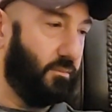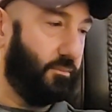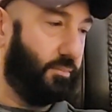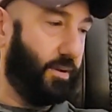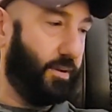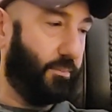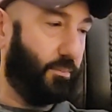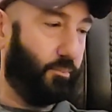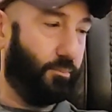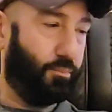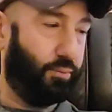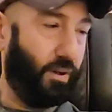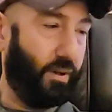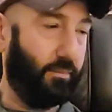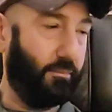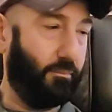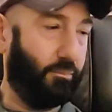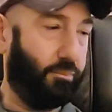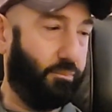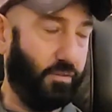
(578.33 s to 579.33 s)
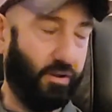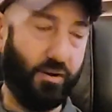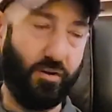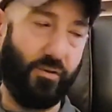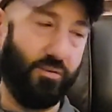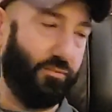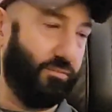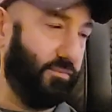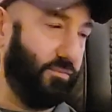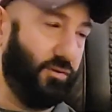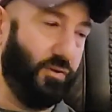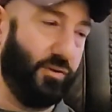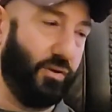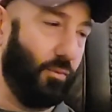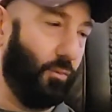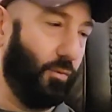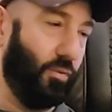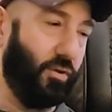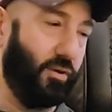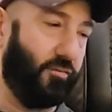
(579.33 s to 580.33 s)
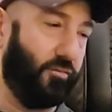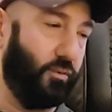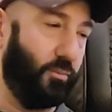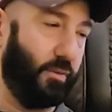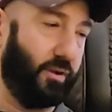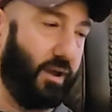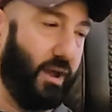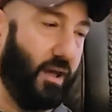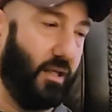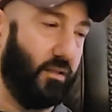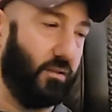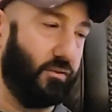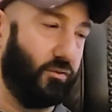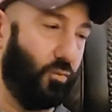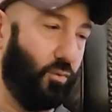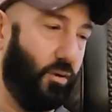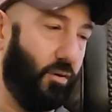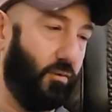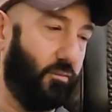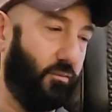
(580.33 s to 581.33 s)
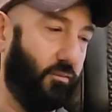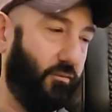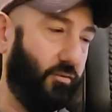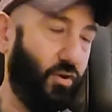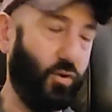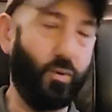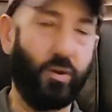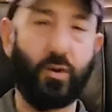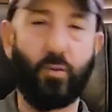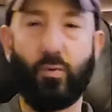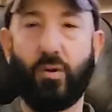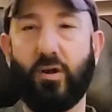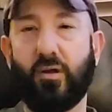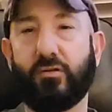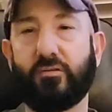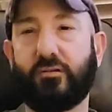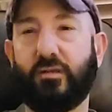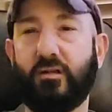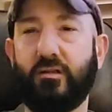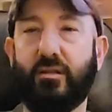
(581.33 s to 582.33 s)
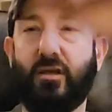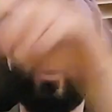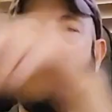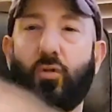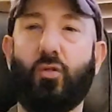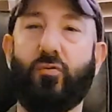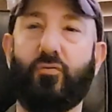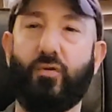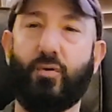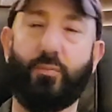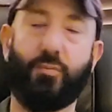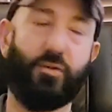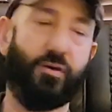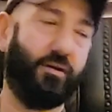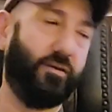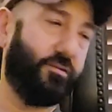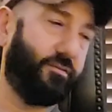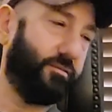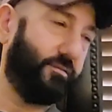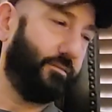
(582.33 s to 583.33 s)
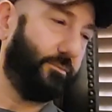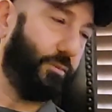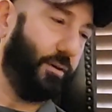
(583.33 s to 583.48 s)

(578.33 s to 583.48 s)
people, you know, you can look for a MaCallan 12 review anywhere. So they're all over the place.